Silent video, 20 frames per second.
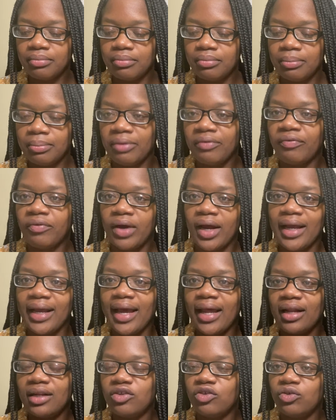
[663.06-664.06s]
before I
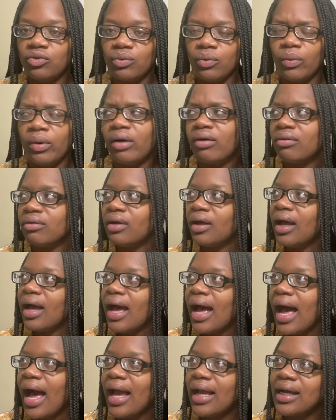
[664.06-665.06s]
get into, well,
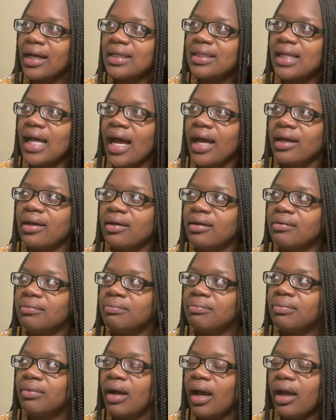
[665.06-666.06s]
I guess I could
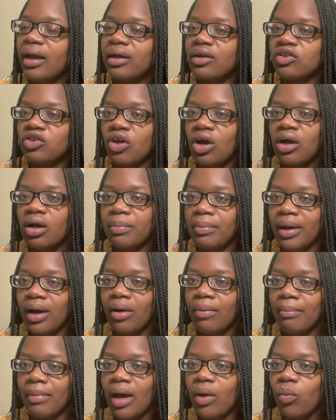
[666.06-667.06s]
I could talk
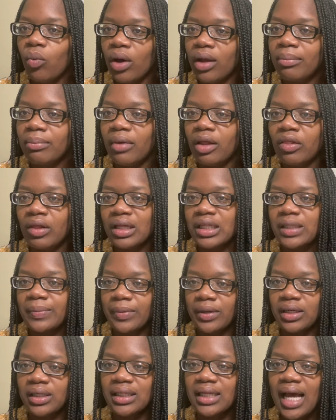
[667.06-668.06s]
about my one month
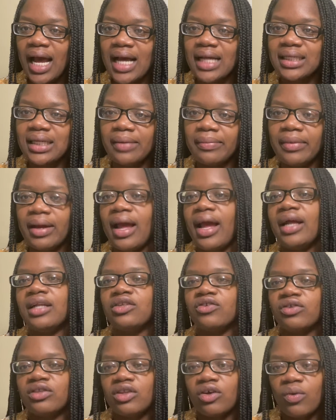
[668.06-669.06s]
experience as I'm
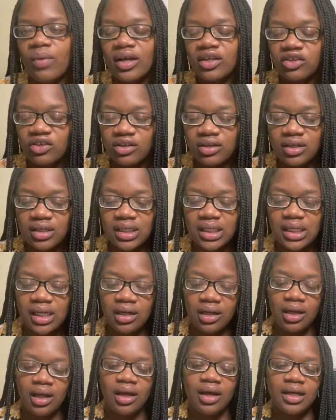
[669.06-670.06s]
answering the questions.
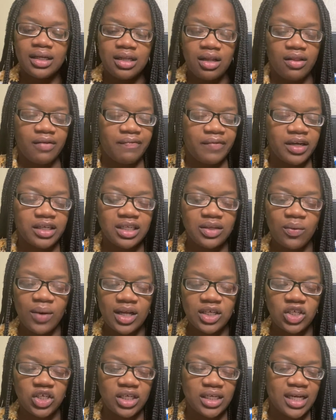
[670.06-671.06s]
So the first
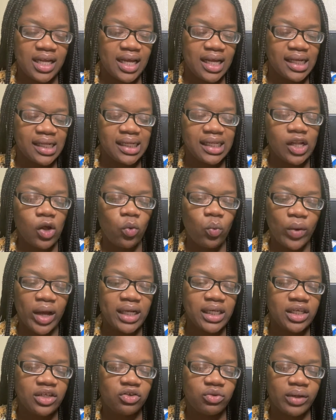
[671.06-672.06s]
question is,
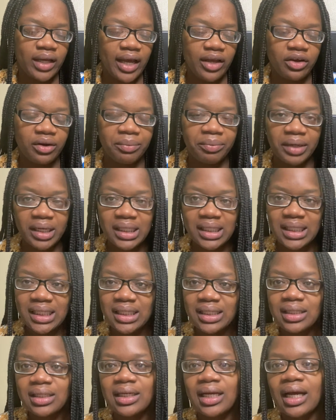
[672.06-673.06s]
when did you get your
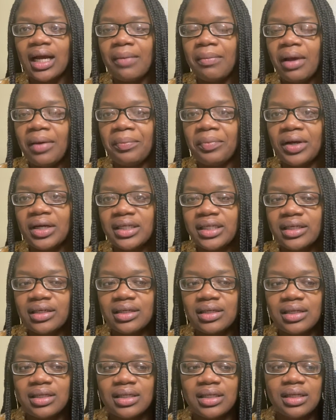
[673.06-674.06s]
braces? And I got my
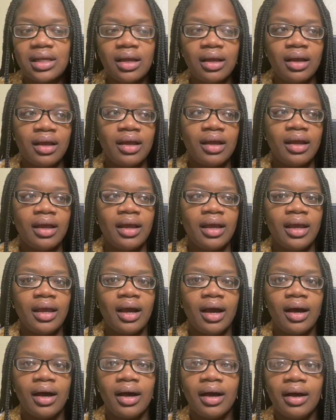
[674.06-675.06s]
braces
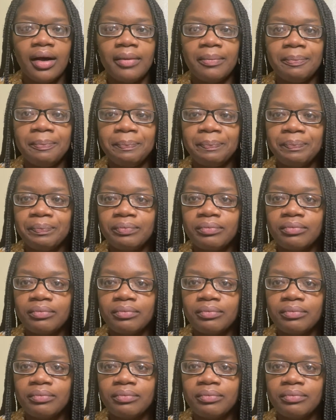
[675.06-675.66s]
um,